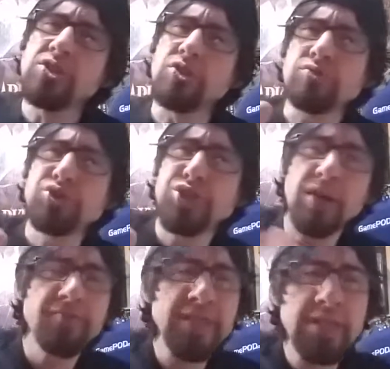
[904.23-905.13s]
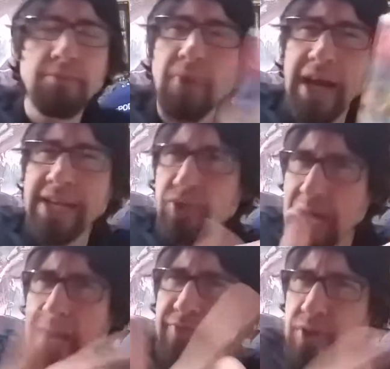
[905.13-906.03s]
shoved into
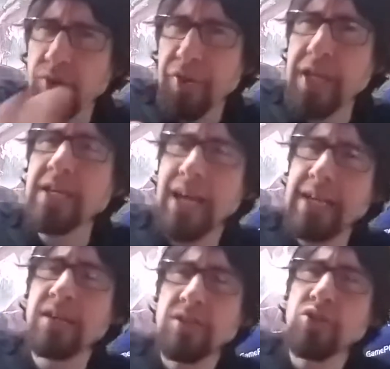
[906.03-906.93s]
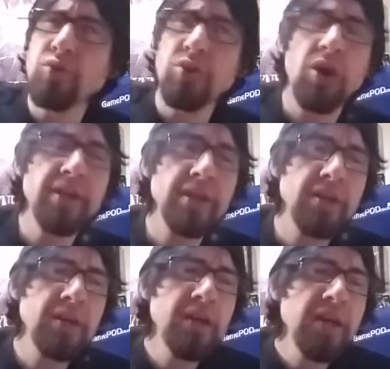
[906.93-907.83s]
Minecraft little thing kind of going on
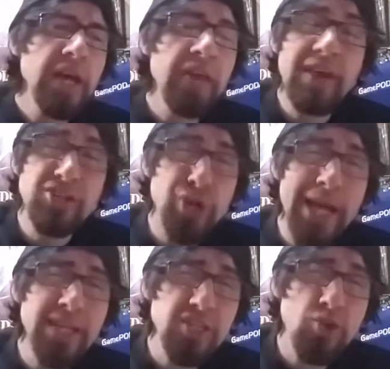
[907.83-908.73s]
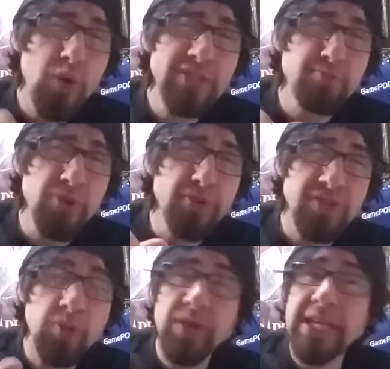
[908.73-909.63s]
here. And that Dragon Quest Builders,
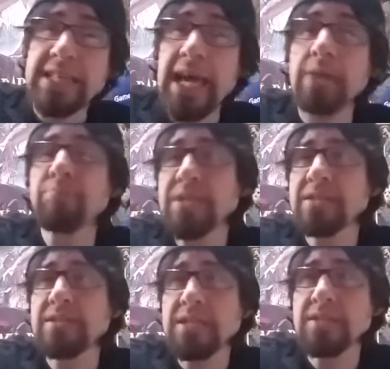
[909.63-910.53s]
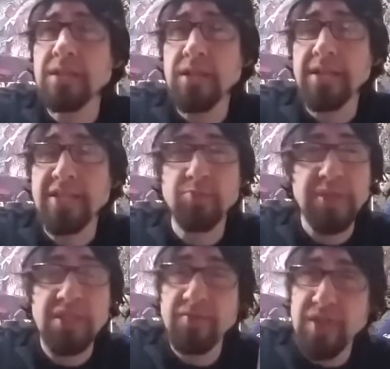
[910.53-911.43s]
I want to get that, but it's a little
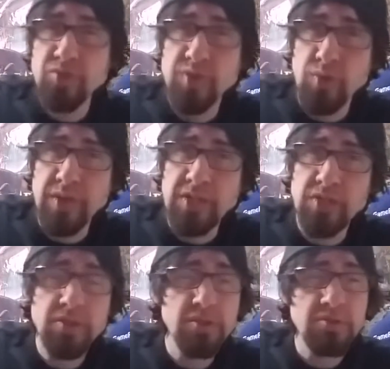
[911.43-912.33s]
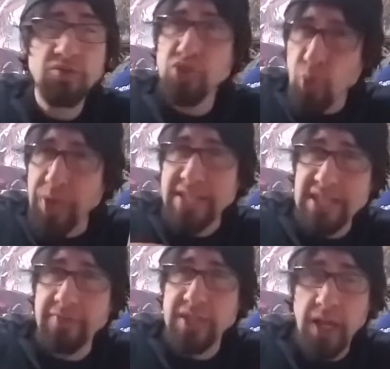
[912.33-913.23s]
expensive. This was only
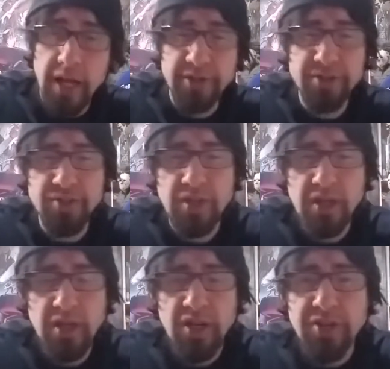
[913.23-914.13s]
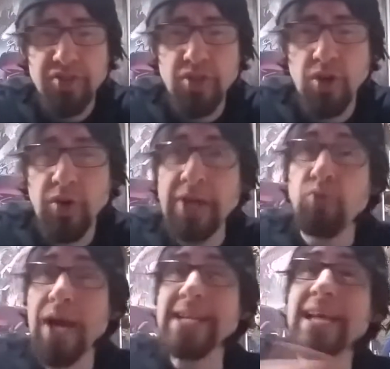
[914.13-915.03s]
$27. So, and
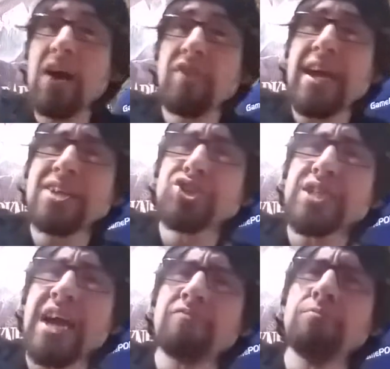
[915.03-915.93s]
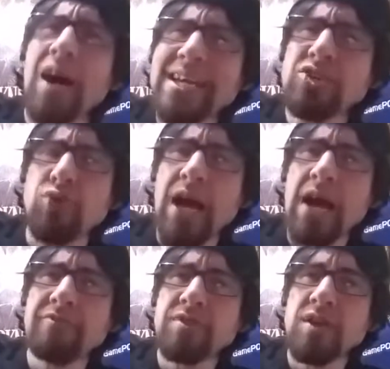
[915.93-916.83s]
right now they actually have
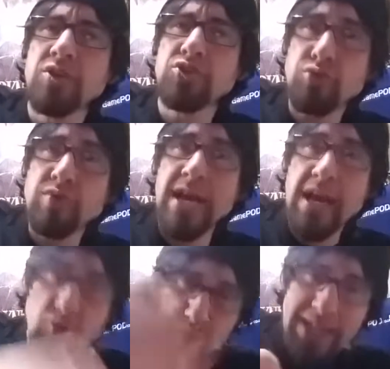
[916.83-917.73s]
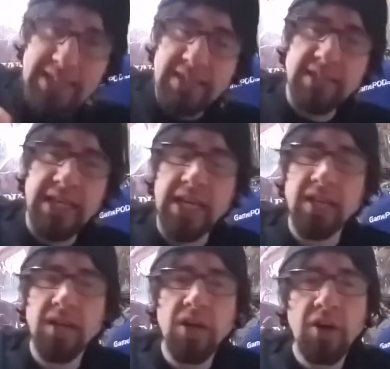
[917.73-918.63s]
Minecraft today, right this second,
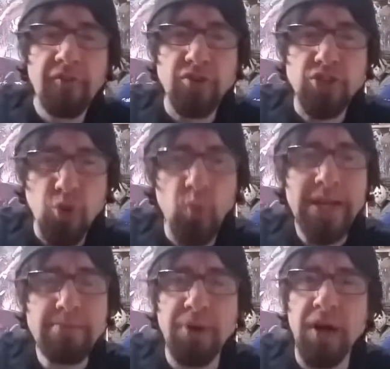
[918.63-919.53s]
for $20